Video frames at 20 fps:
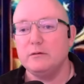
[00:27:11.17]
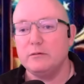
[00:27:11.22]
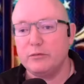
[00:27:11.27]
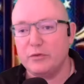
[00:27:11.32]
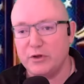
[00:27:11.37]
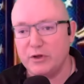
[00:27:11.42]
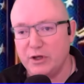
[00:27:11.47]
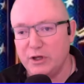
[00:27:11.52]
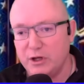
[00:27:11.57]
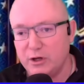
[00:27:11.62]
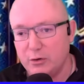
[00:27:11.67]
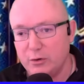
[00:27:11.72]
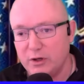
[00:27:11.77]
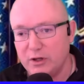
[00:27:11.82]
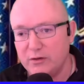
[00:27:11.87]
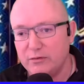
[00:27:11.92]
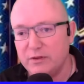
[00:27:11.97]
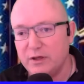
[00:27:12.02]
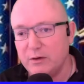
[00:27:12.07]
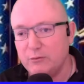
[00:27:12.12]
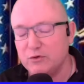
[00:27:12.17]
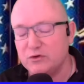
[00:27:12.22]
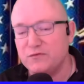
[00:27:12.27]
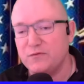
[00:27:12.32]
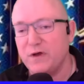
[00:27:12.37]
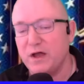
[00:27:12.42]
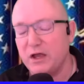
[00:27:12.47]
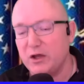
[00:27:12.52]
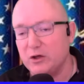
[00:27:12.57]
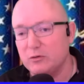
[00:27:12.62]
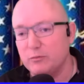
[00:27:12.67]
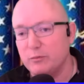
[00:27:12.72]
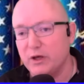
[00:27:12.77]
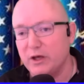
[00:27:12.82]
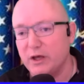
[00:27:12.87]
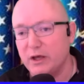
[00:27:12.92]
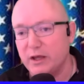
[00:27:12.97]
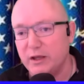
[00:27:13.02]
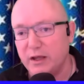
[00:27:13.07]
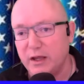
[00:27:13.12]
the hearing that was filed
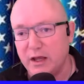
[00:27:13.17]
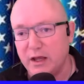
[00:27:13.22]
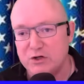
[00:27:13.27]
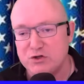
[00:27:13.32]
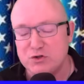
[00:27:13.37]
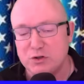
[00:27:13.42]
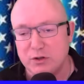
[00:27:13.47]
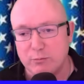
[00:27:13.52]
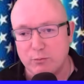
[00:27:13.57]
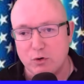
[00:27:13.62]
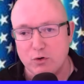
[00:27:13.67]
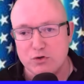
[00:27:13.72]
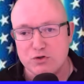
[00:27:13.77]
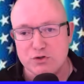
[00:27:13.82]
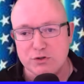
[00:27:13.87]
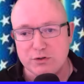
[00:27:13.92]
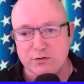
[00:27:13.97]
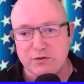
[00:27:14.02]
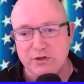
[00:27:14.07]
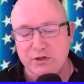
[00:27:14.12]
by Ashley Merchant,